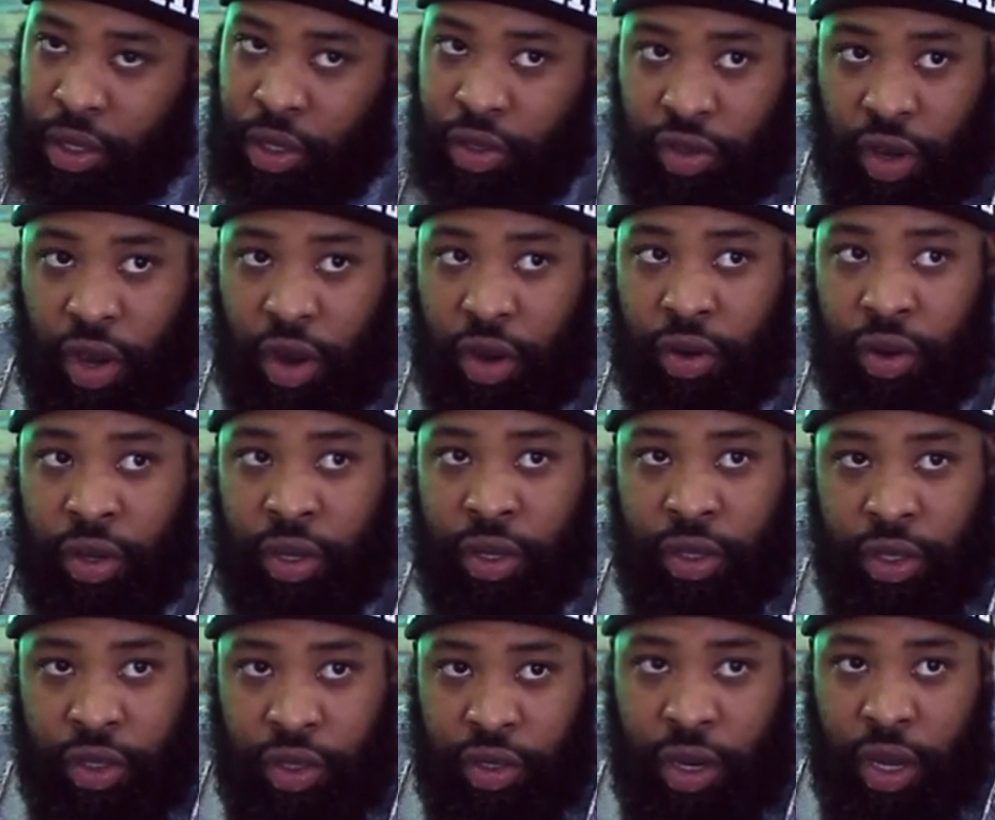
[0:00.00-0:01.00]

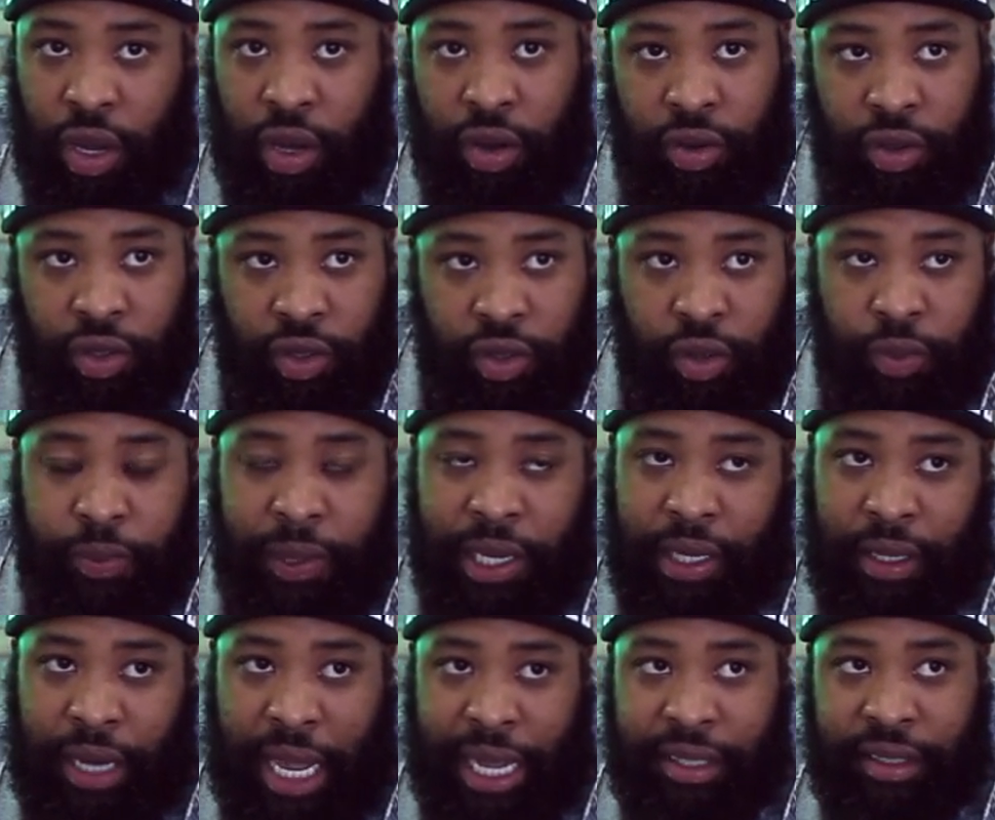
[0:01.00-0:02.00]
So, you know, you
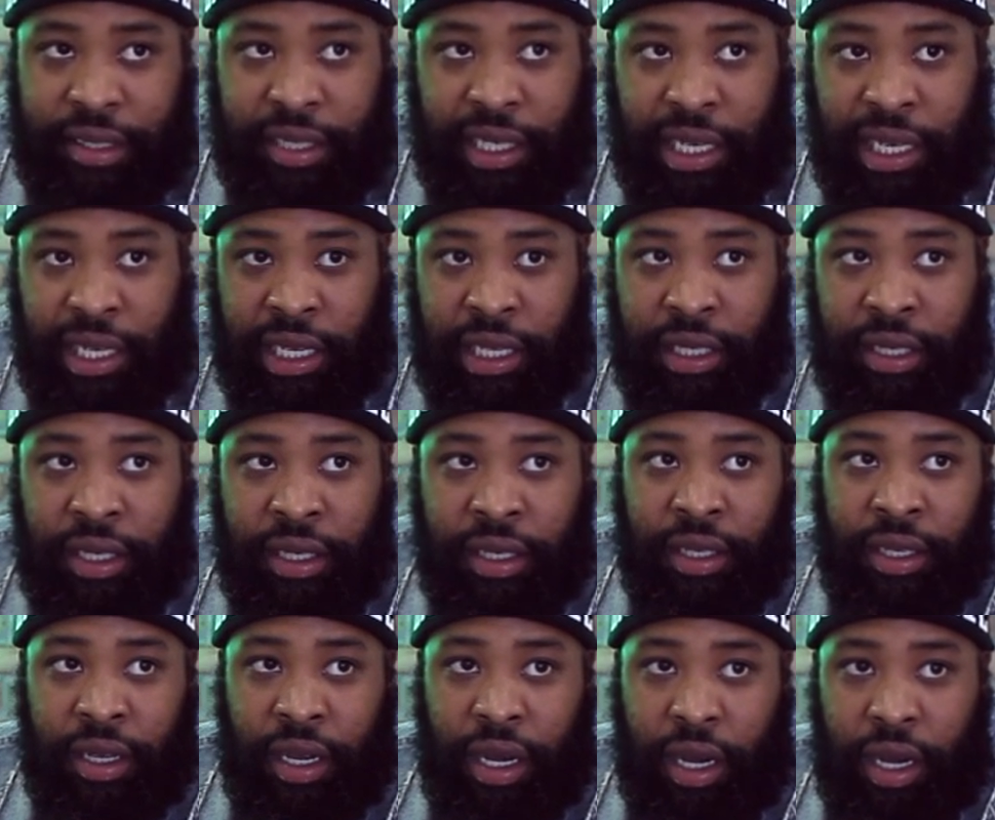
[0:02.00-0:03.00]
being
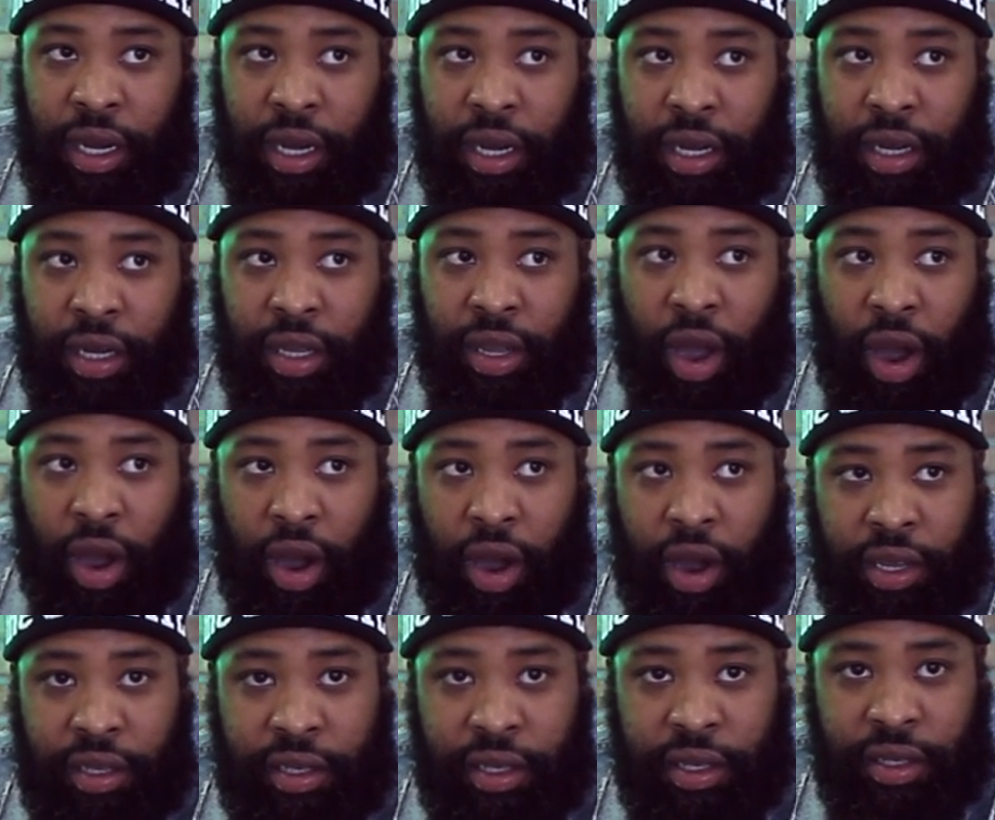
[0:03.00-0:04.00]
19,
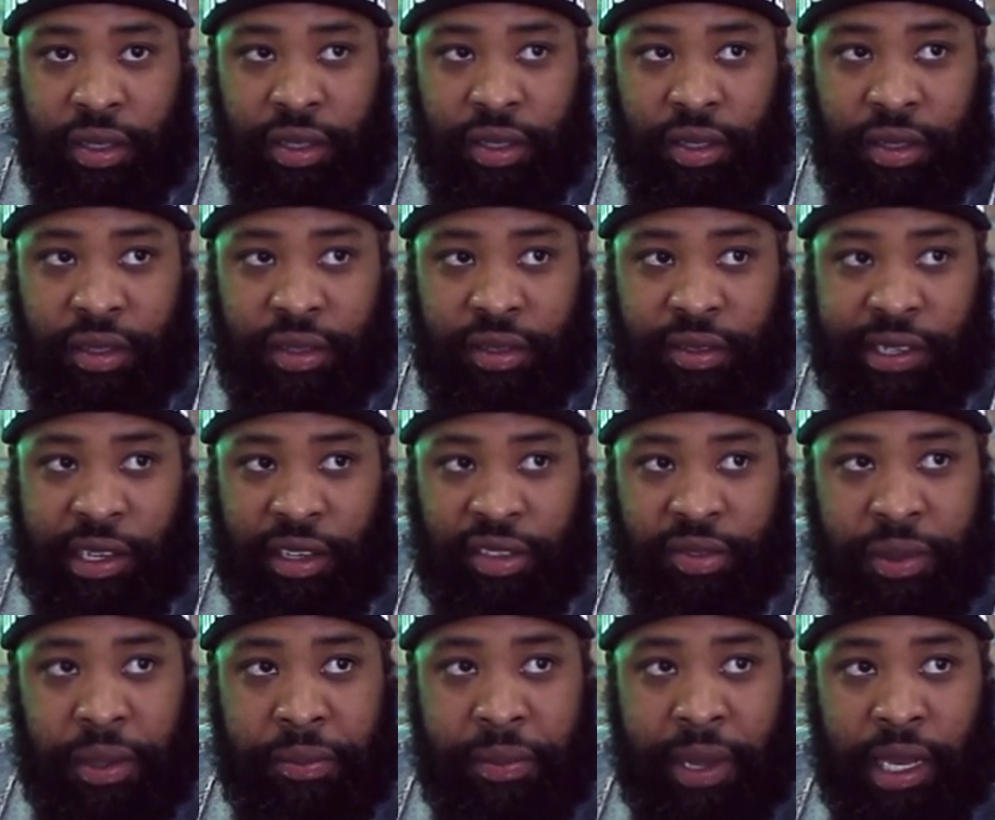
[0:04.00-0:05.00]
car
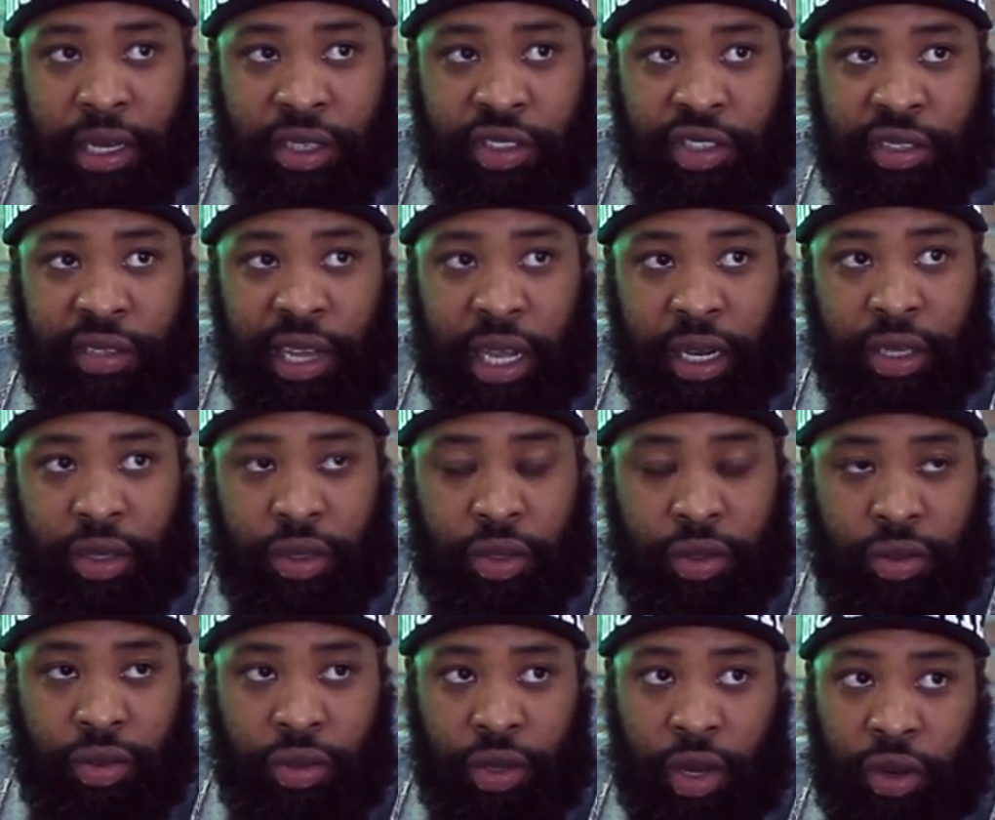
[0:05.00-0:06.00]
salesman manager telling
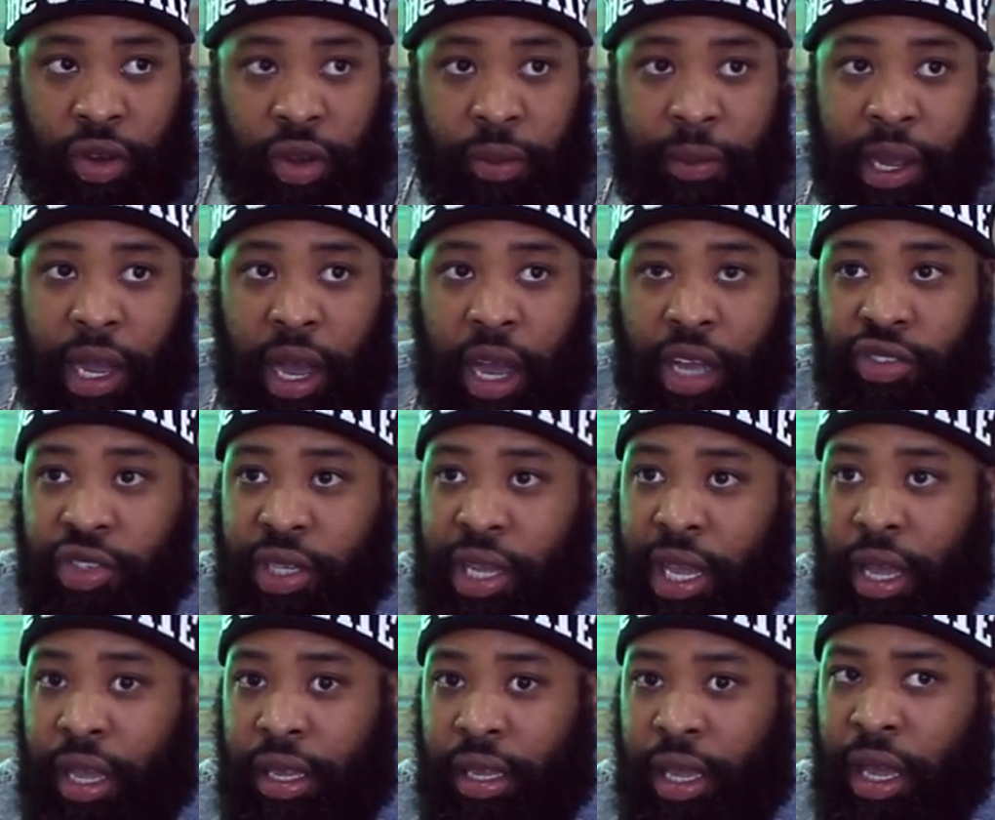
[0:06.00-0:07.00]
you, yo, you can make
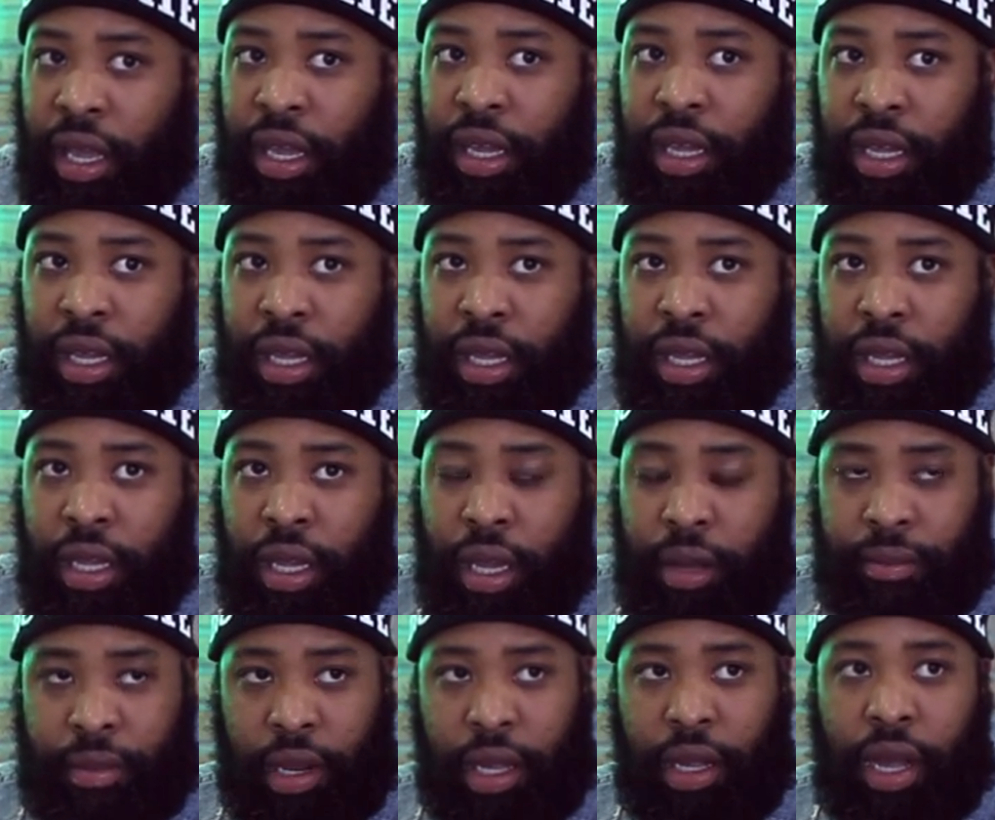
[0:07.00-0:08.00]
100K a year.
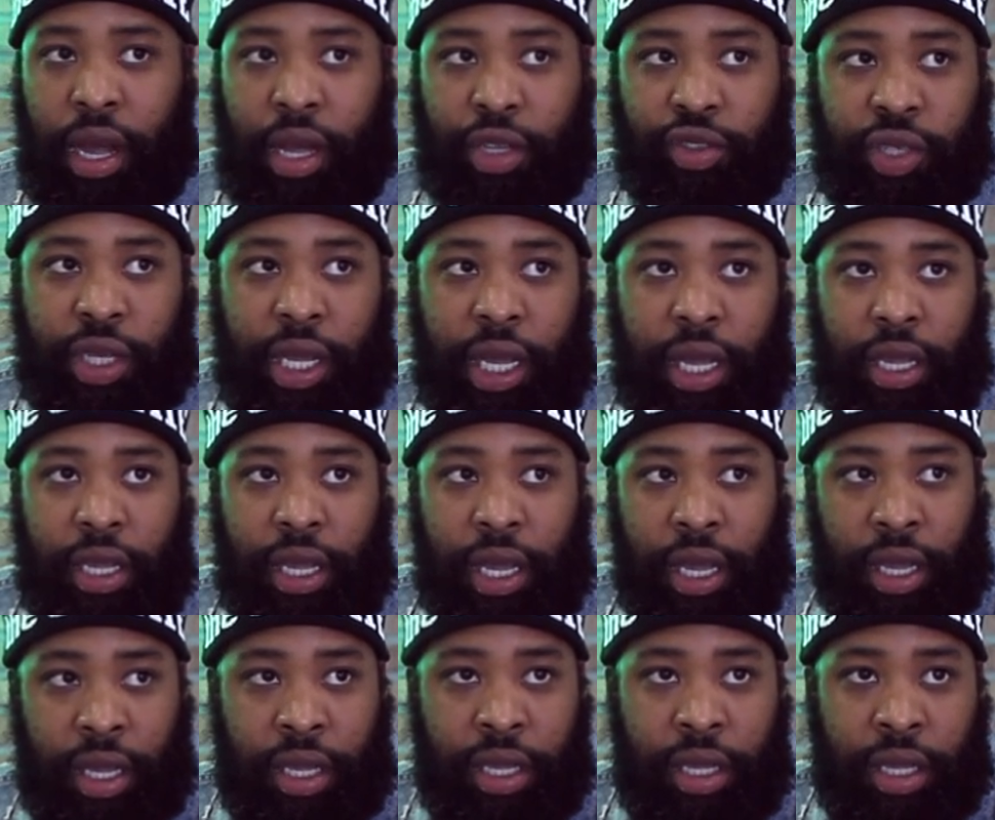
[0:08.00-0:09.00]
I'm like, 100K a
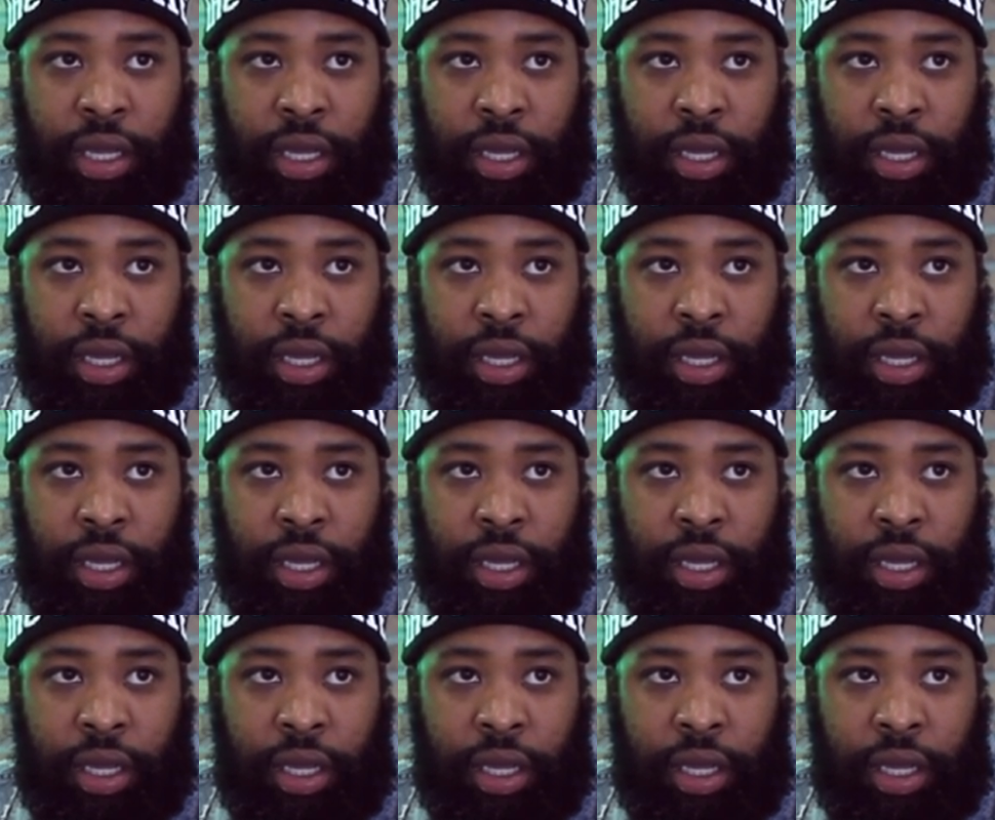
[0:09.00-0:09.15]
year?